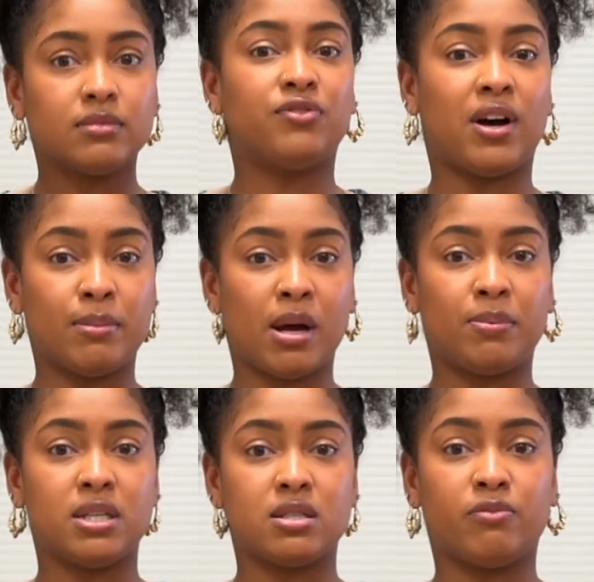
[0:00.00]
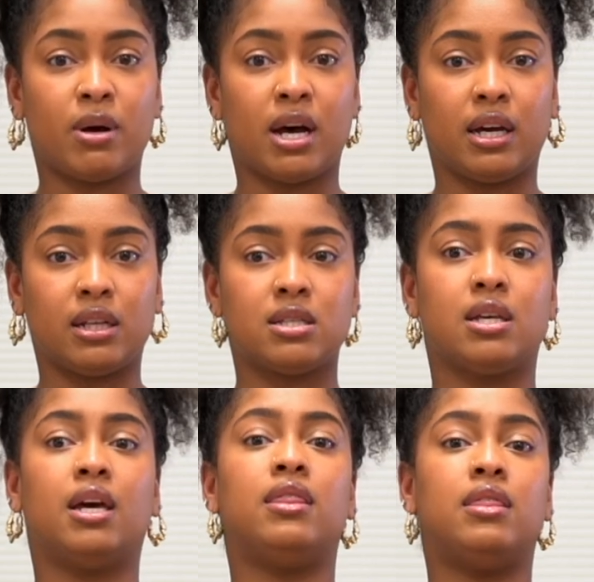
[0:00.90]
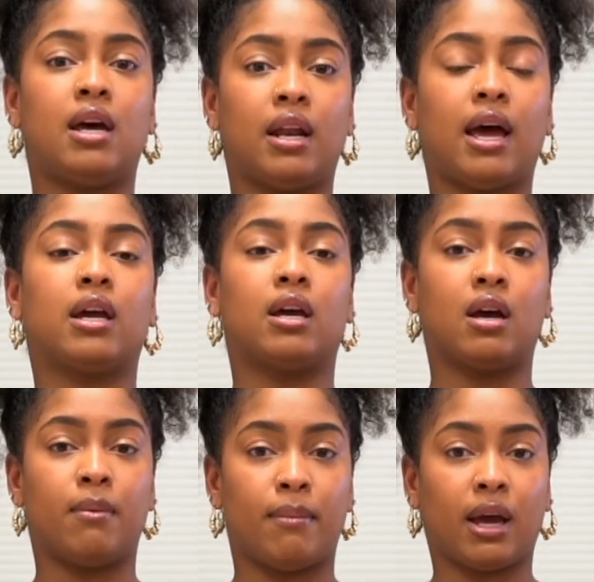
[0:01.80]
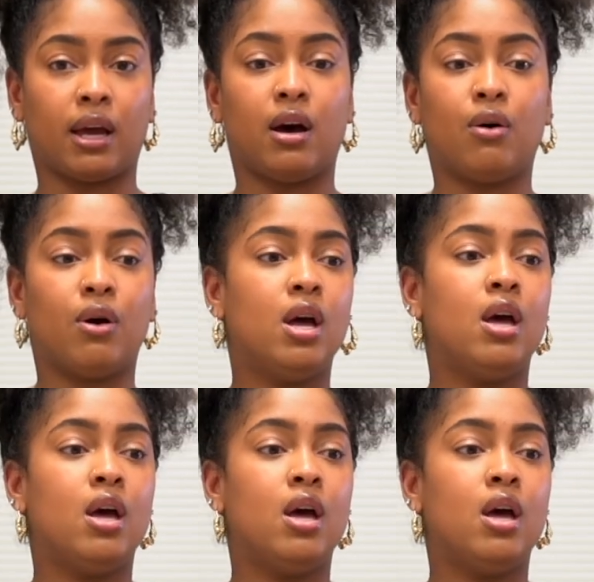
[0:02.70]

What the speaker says: find my peace of mind, and then I can come back out.